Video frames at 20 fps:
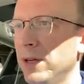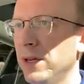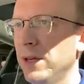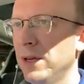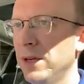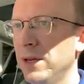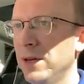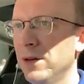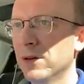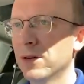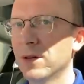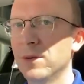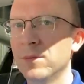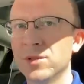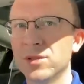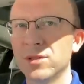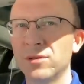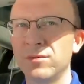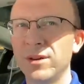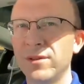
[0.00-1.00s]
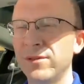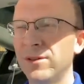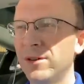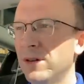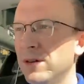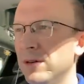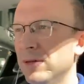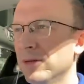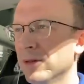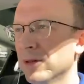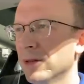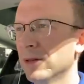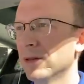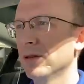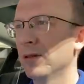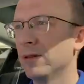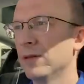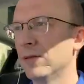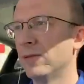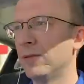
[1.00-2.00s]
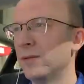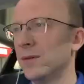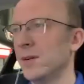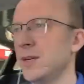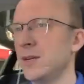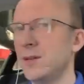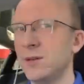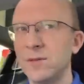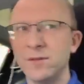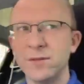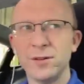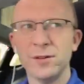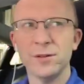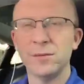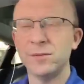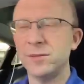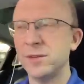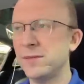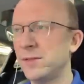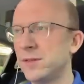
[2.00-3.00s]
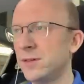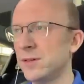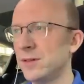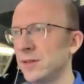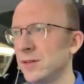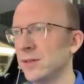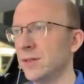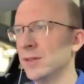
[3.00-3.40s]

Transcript: and here comes the river. Go right over the river.